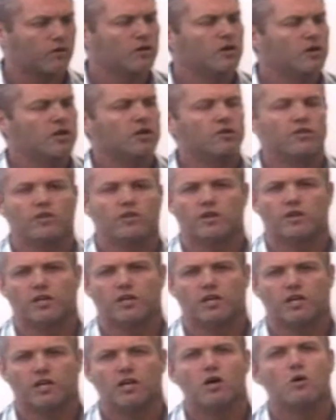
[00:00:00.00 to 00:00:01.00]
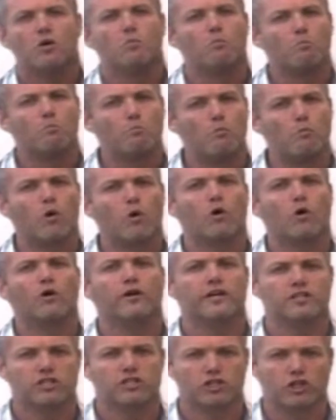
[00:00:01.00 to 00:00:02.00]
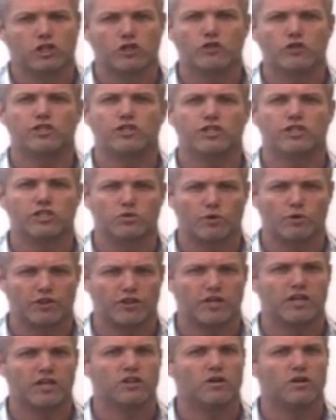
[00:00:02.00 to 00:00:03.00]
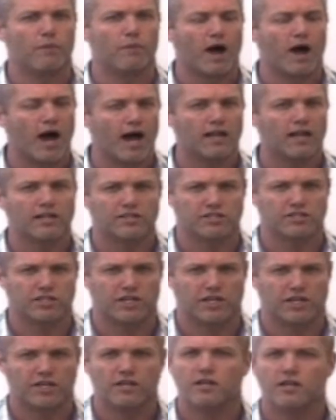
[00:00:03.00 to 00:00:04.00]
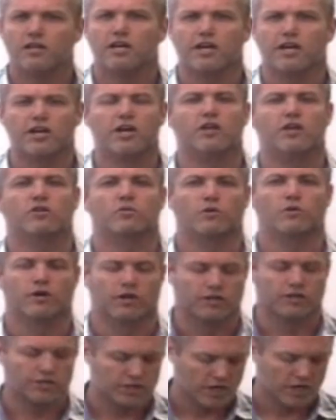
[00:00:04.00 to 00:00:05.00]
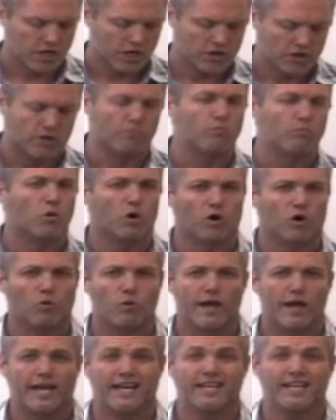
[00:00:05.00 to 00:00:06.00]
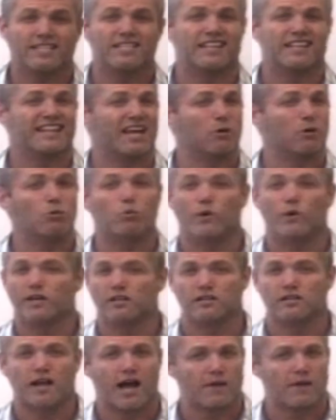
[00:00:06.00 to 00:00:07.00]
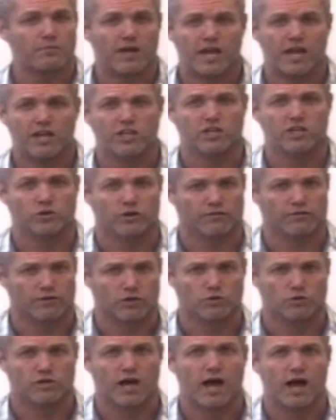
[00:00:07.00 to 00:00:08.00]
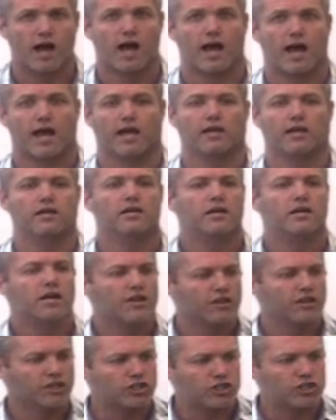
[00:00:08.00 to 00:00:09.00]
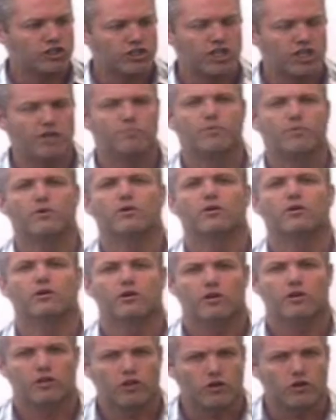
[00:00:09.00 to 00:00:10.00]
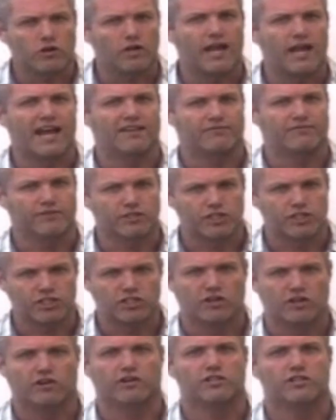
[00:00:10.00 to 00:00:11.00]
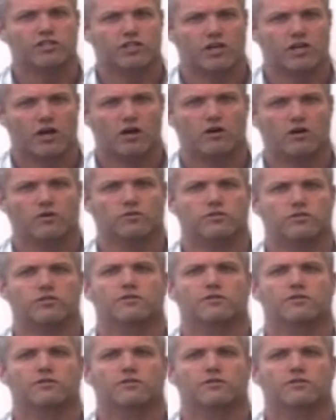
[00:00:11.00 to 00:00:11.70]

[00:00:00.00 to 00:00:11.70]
The more exclusions within the policy, in other words, the more ways they will not pay you if you die, the cheaper your life insurance goes.